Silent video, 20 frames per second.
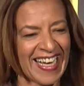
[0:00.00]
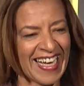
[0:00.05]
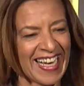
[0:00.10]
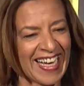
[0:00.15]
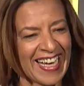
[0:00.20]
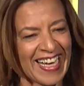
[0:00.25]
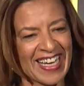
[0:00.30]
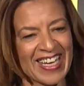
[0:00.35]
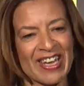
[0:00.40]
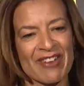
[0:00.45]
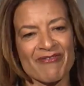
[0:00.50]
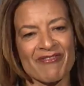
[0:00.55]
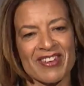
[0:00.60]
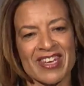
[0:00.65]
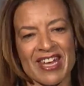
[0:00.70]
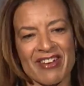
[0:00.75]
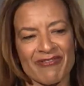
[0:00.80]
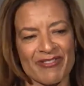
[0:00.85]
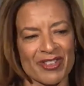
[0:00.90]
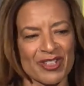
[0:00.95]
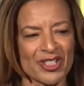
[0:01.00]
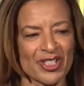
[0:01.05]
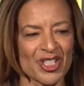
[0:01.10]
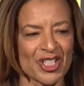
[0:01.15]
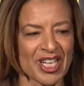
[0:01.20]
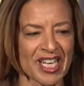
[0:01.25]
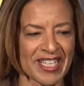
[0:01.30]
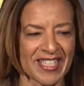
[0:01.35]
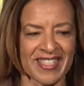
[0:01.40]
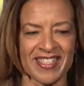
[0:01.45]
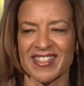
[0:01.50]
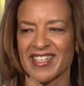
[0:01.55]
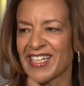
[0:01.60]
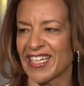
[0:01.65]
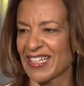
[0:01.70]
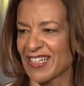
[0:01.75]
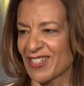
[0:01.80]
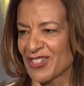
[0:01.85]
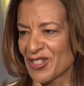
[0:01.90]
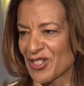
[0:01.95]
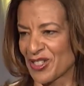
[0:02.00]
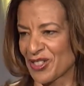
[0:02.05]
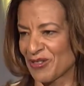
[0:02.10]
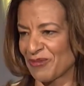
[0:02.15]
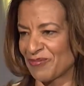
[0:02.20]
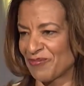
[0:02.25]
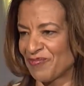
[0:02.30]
And I've never chased titles.